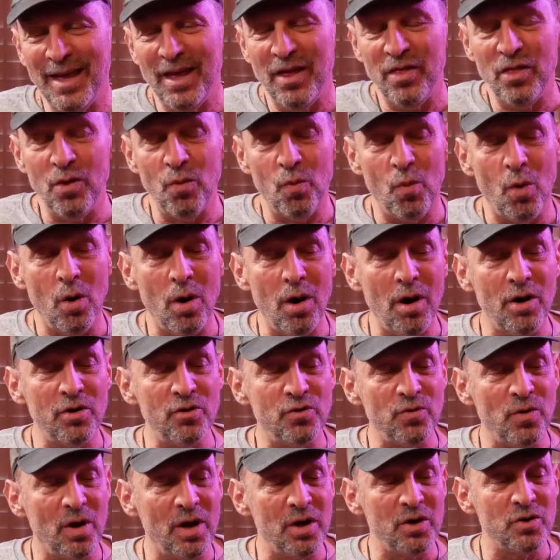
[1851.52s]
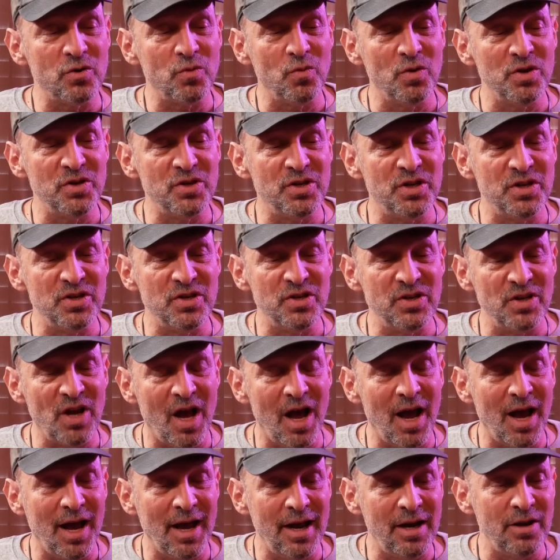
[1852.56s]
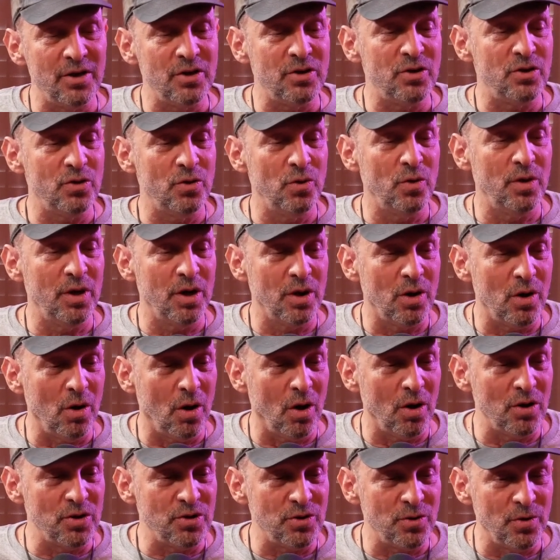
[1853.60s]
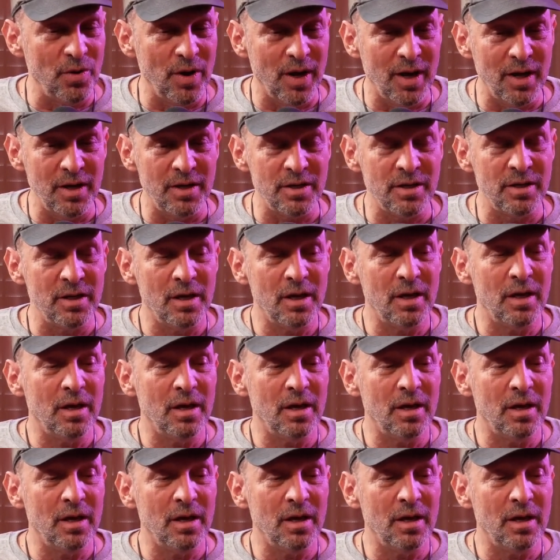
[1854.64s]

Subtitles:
The war on drugs was designed to incarcerate